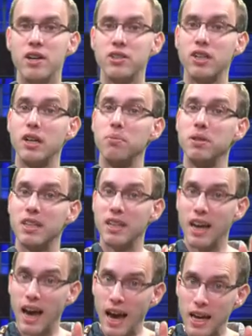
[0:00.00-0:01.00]
So that means
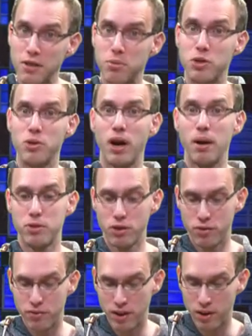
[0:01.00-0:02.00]
that x plus 2
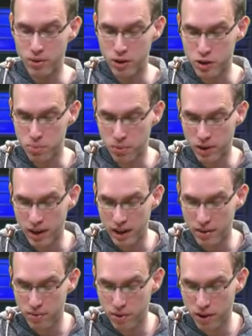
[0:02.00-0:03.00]
absolute value is smaller
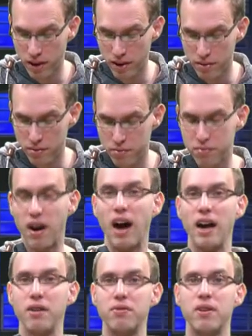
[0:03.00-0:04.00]
equal than
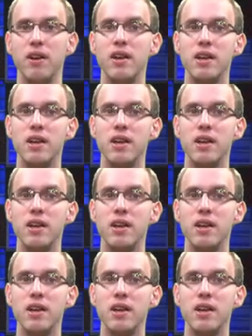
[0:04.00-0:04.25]
5.